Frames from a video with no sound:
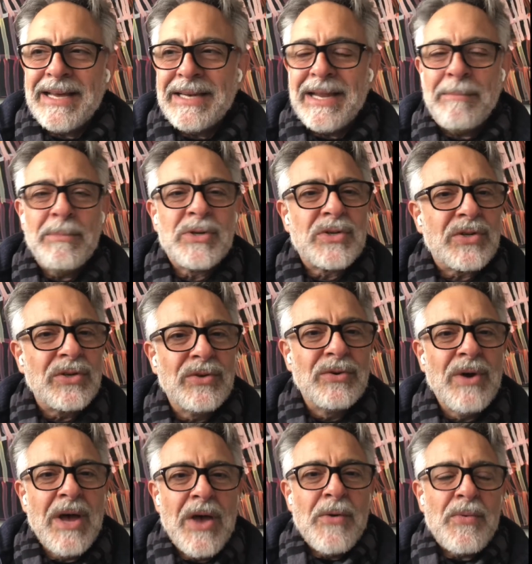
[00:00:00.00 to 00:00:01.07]
And number
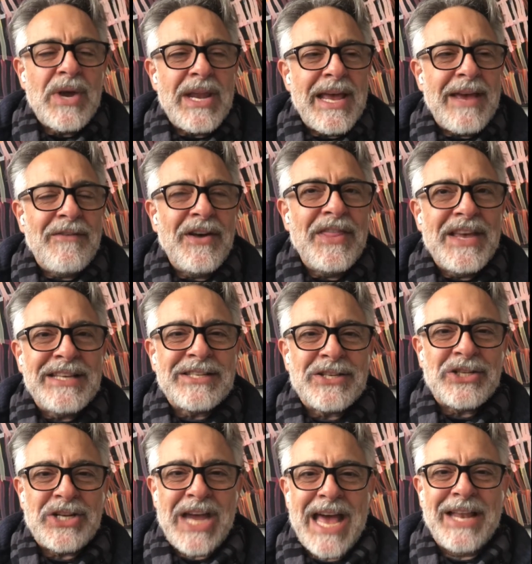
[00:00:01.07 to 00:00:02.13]
two, whenever there's a
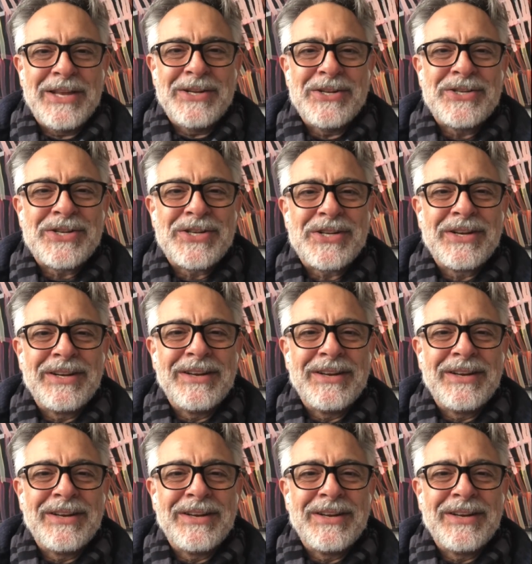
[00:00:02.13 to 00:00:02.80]
challenge,